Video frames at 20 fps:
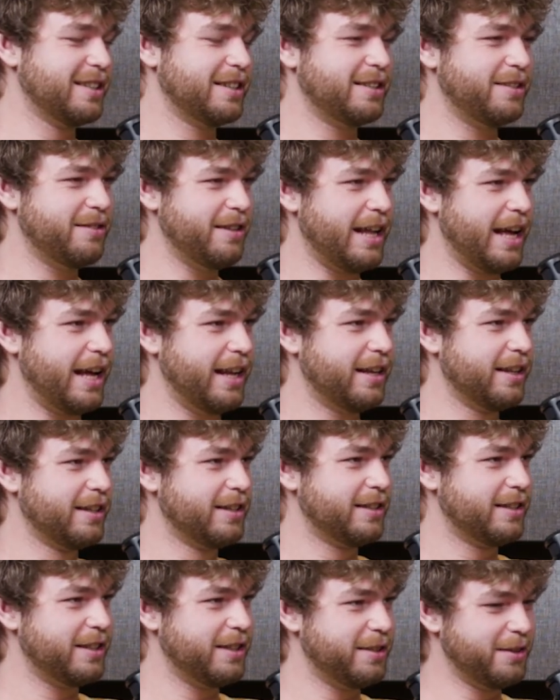do that
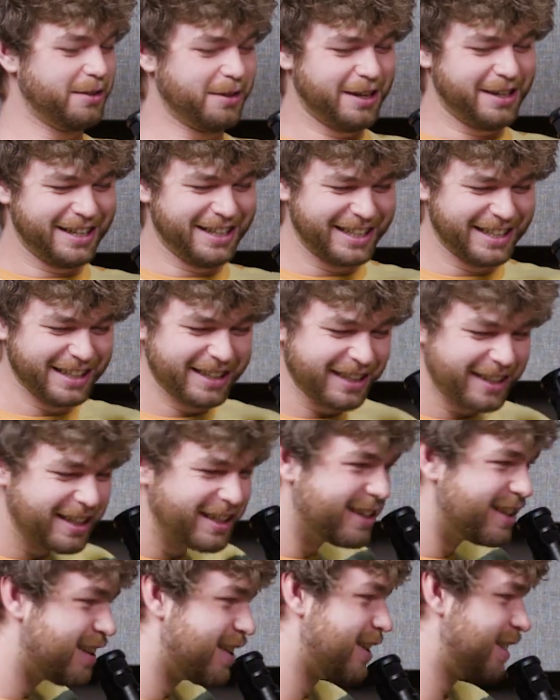to you
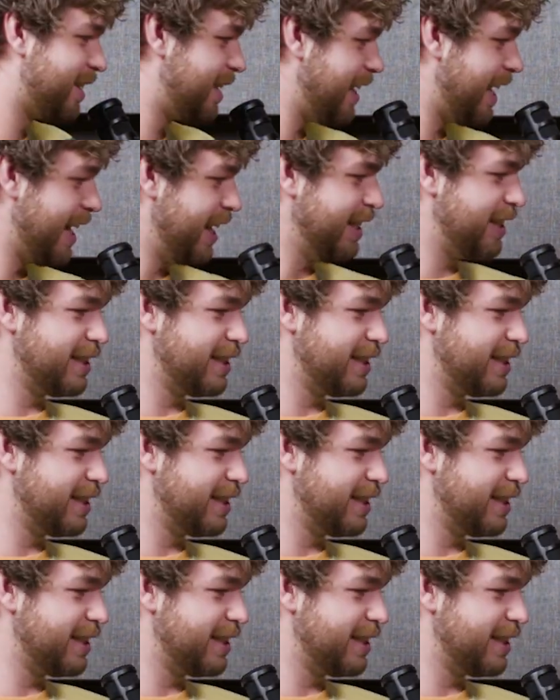yet.